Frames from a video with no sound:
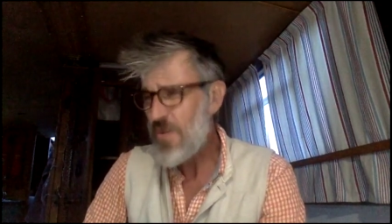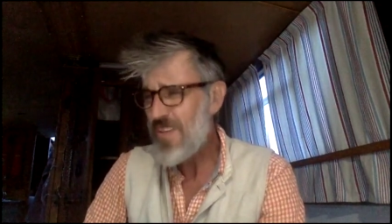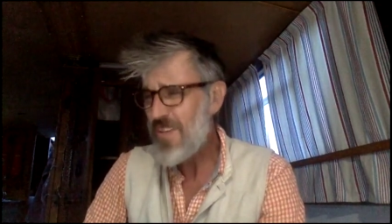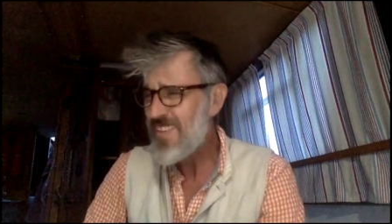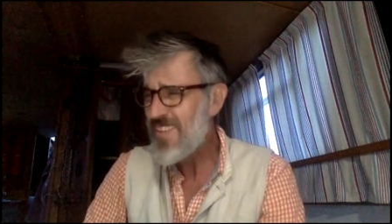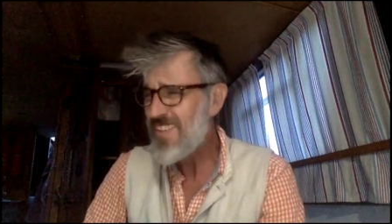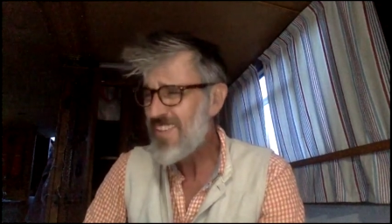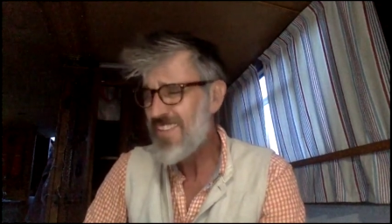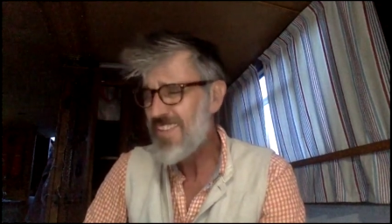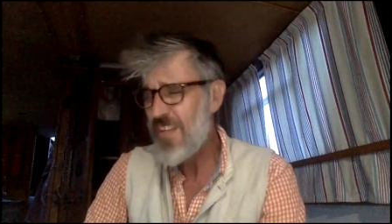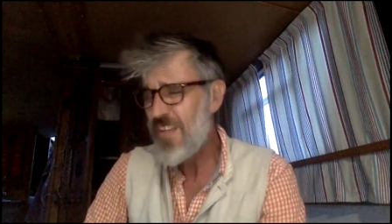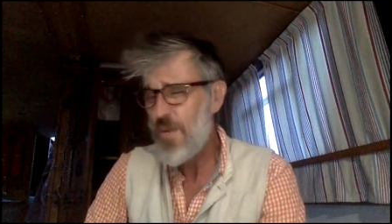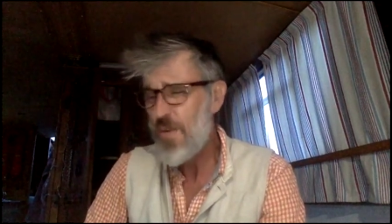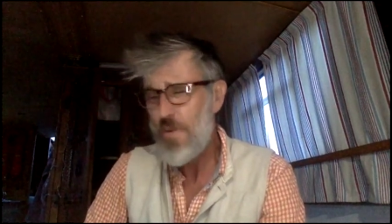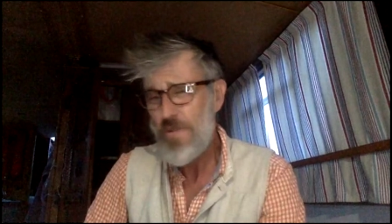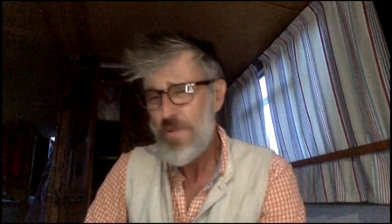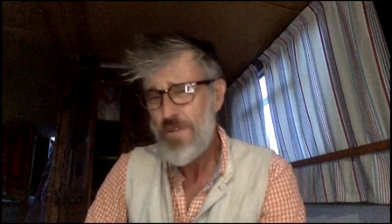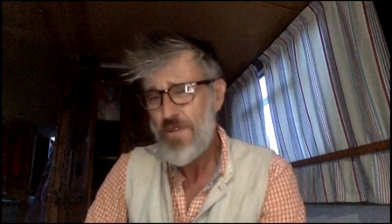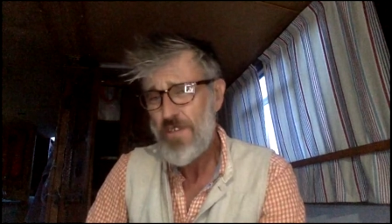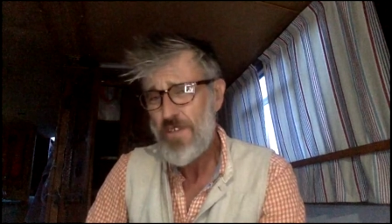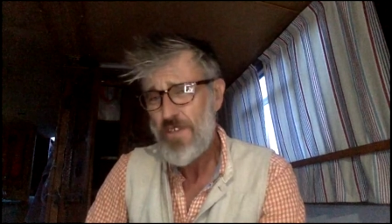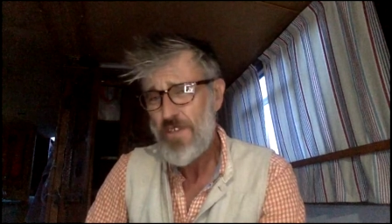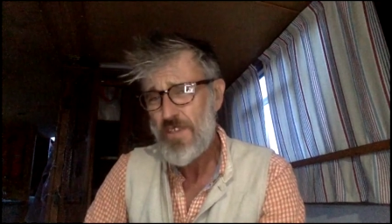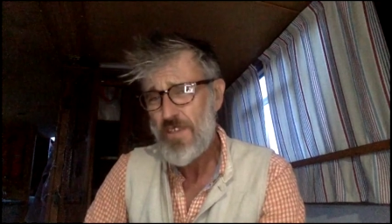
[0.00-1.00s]
He doesn't know whether
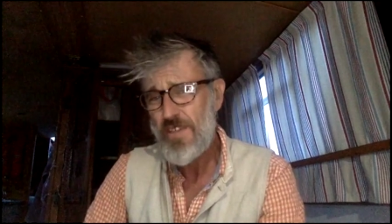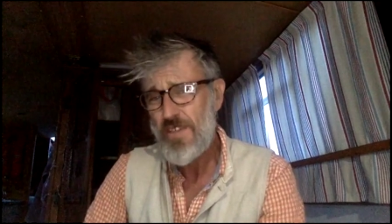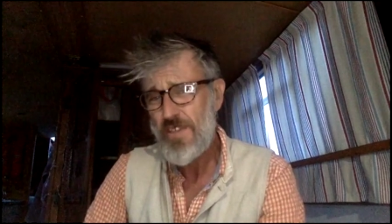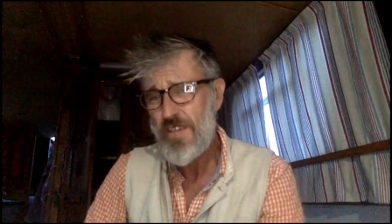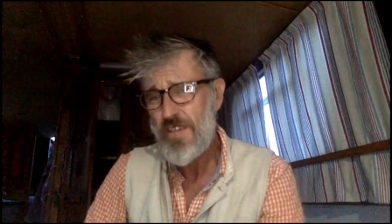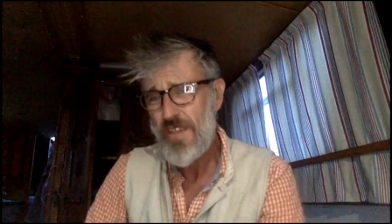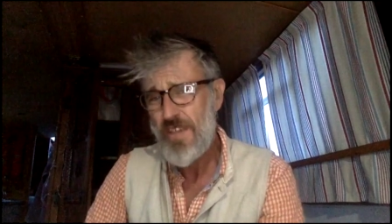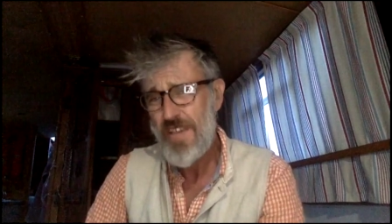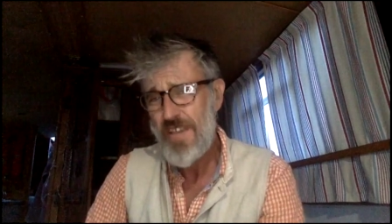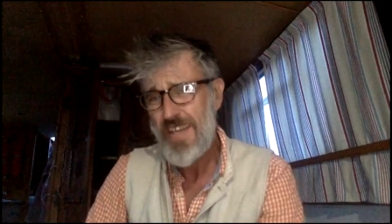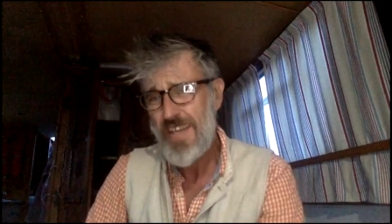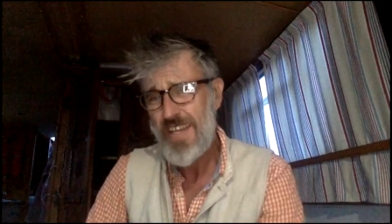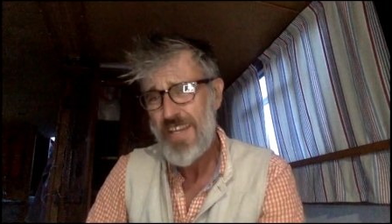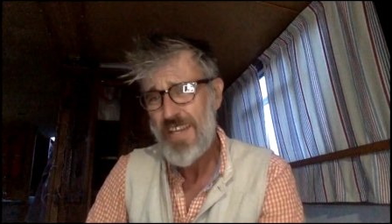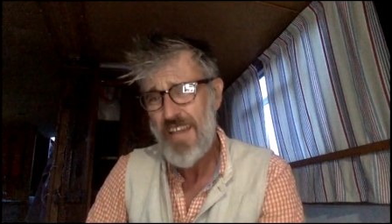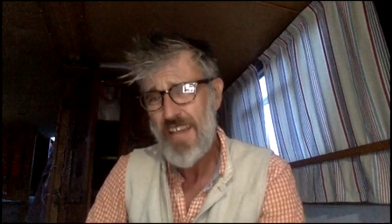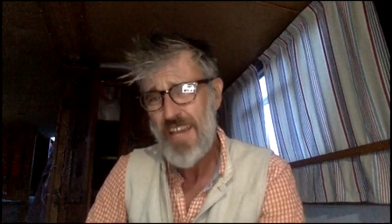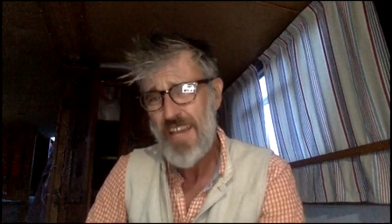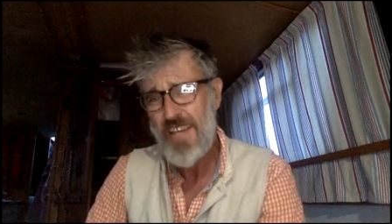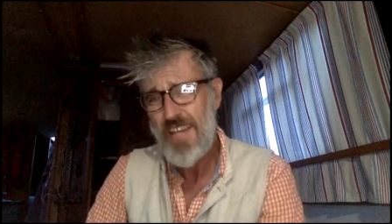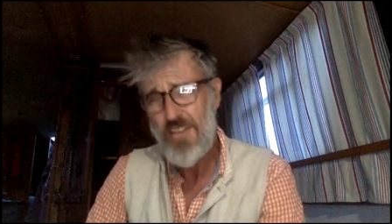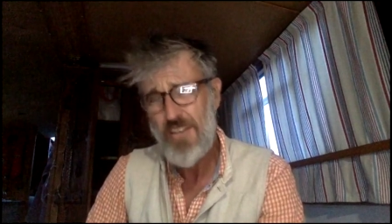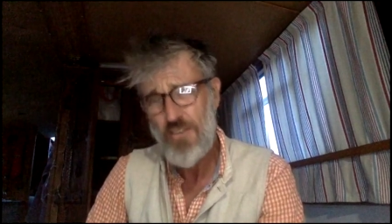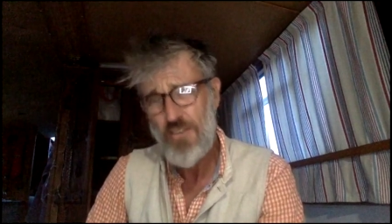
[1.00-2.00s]
he should sort of
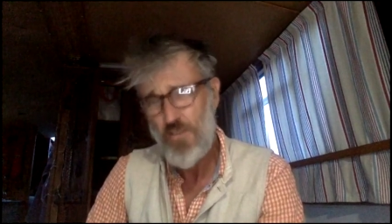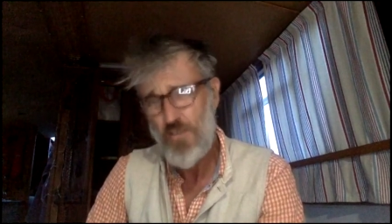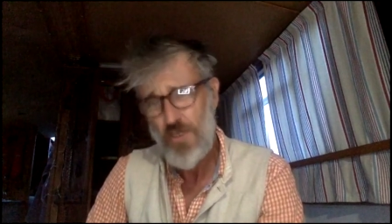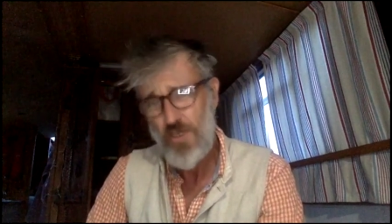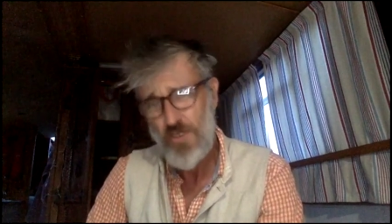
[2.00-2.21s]
engage and try